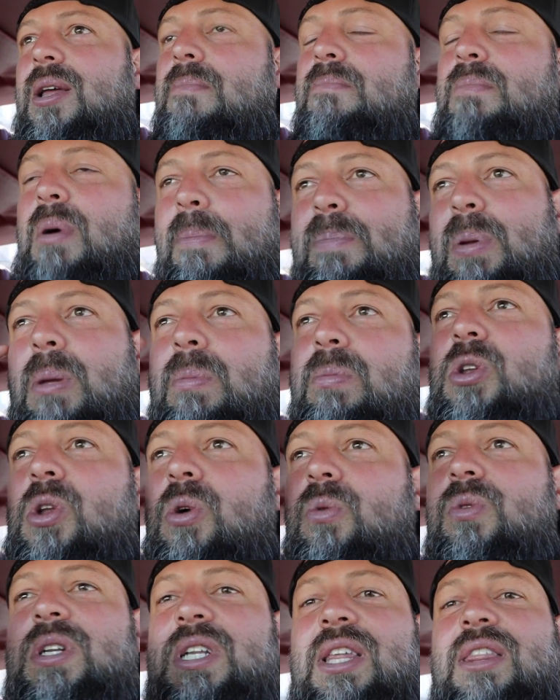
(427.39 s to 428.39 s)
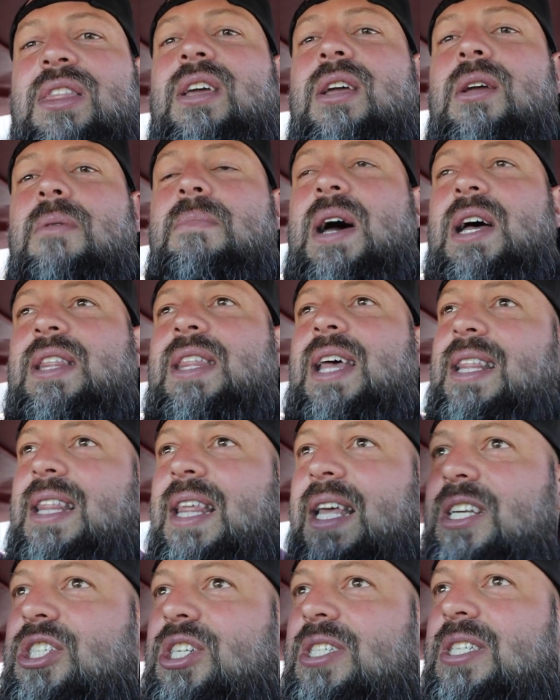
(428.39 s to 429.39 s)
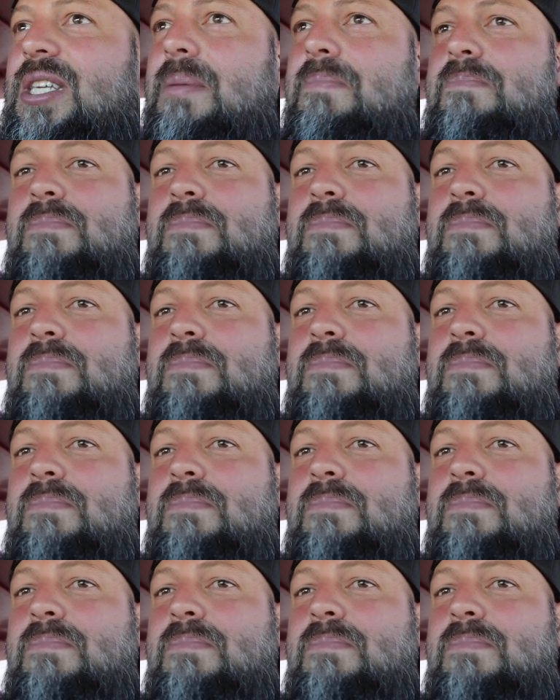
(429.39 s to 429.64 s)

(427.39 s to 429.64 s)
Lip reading: But people don't really think about that. They just see